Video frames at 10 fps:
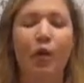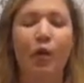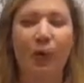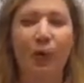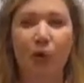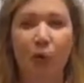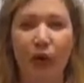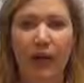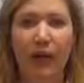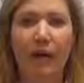we are
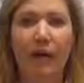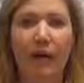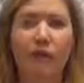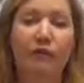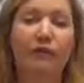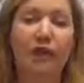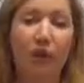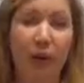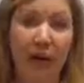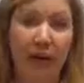working on
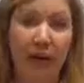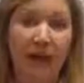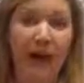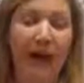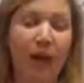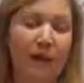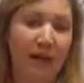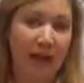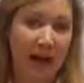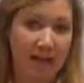reviewing healthy
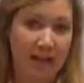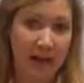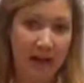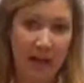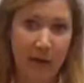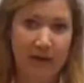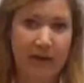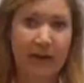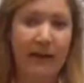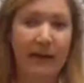lifestyle tips.